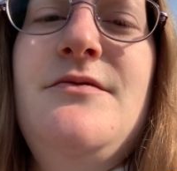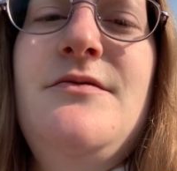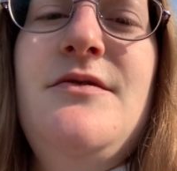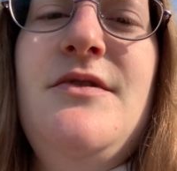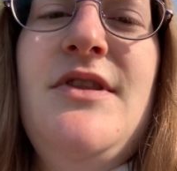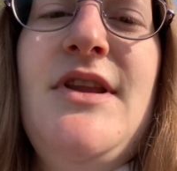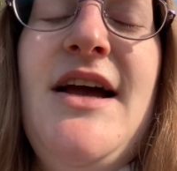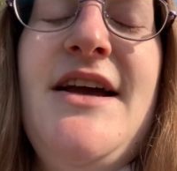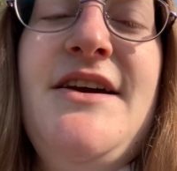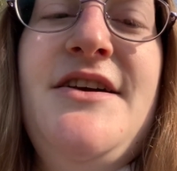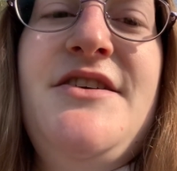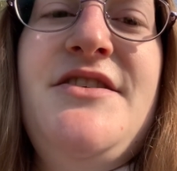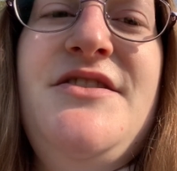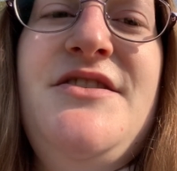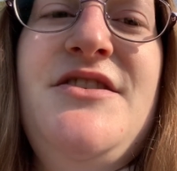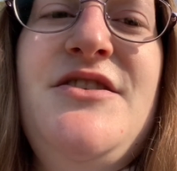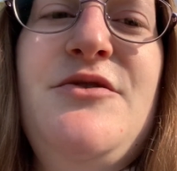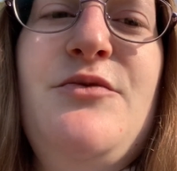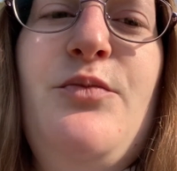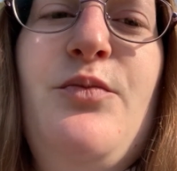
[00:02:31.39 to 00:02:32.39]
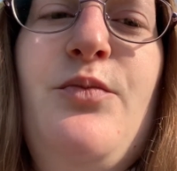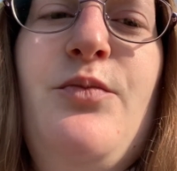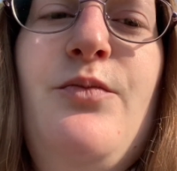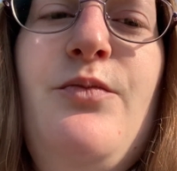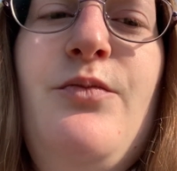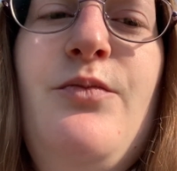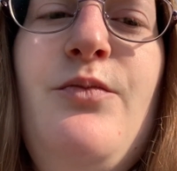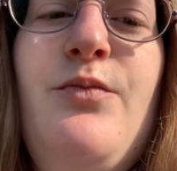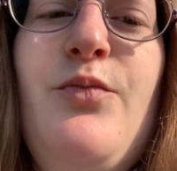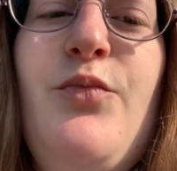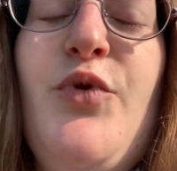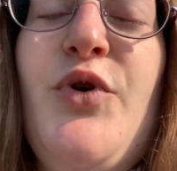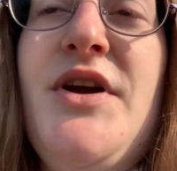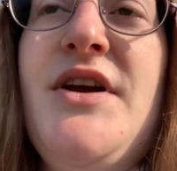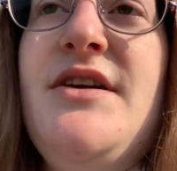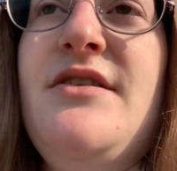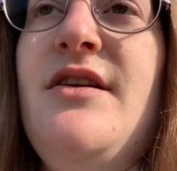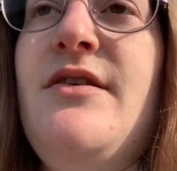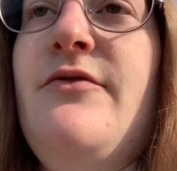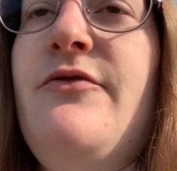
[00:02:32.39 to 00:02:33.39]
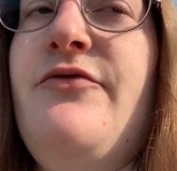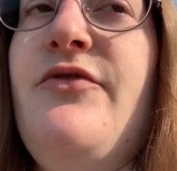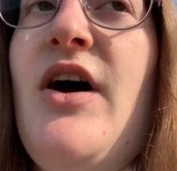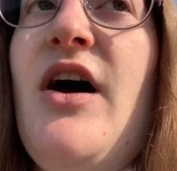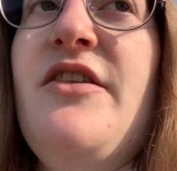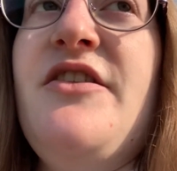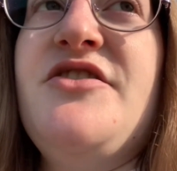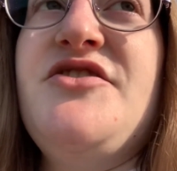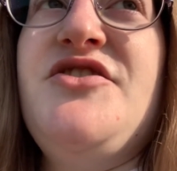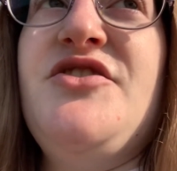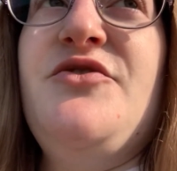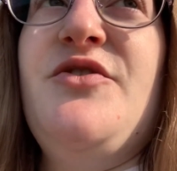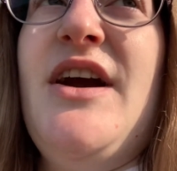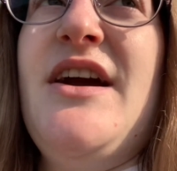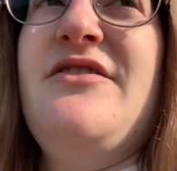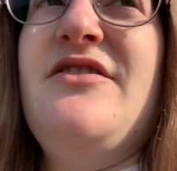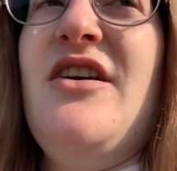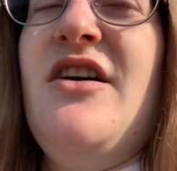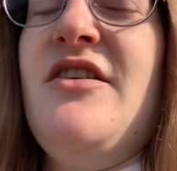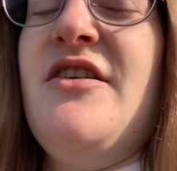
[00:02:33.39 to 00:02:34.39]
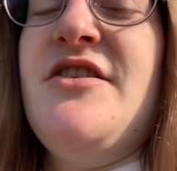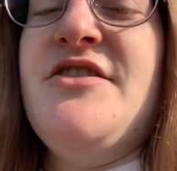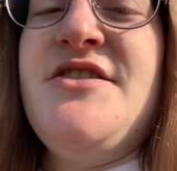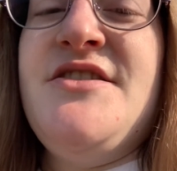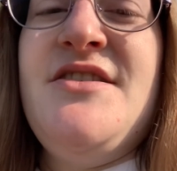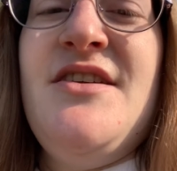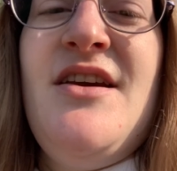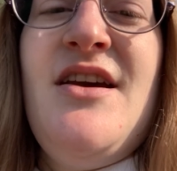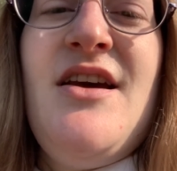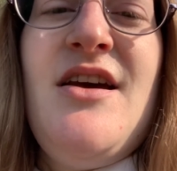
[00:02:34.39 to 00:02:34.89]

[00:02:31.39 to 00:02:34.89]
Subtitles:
like to breed fathers to granddaughters.